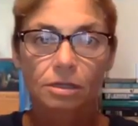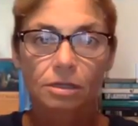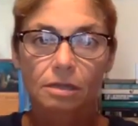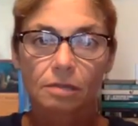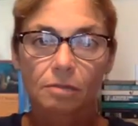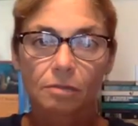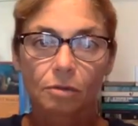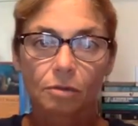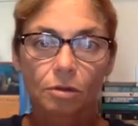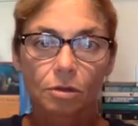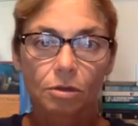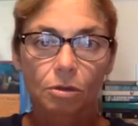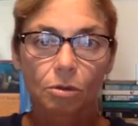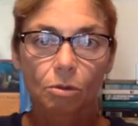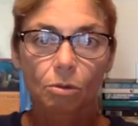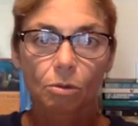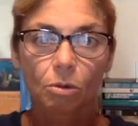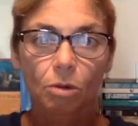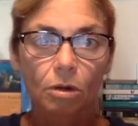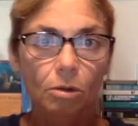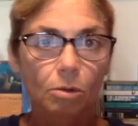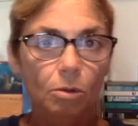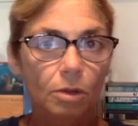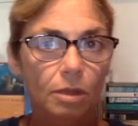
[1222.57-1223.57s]
And the more you
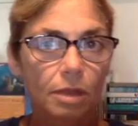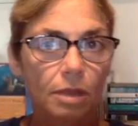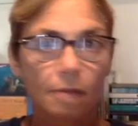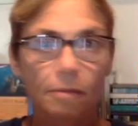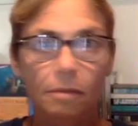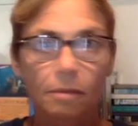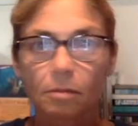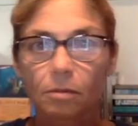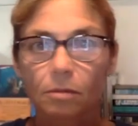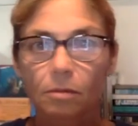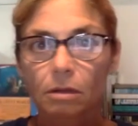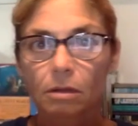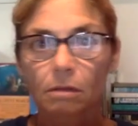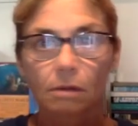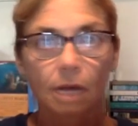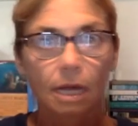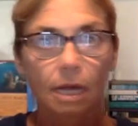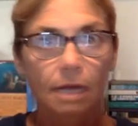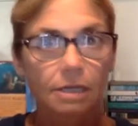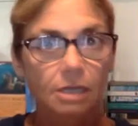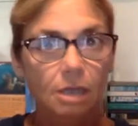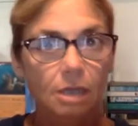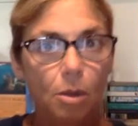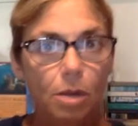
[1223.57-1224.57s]
work with them, the more you
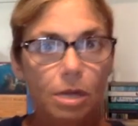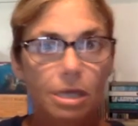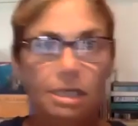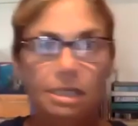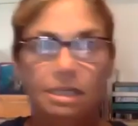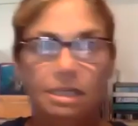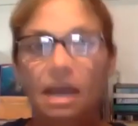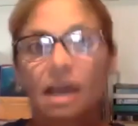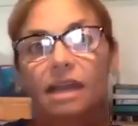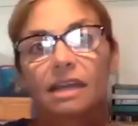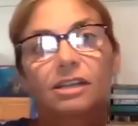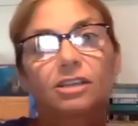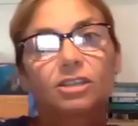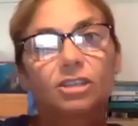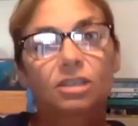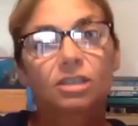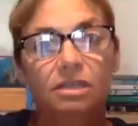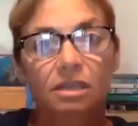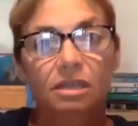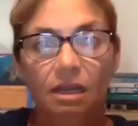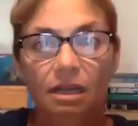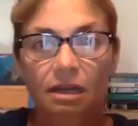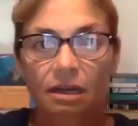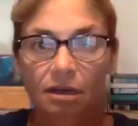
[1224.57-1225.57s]
realize how
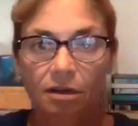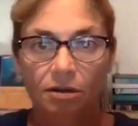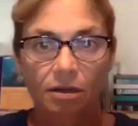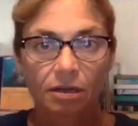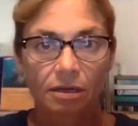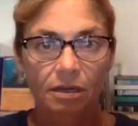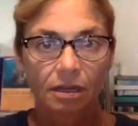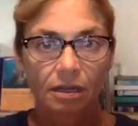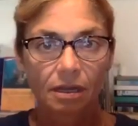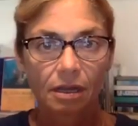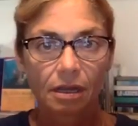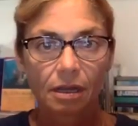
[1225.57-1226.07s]
intelligent they are and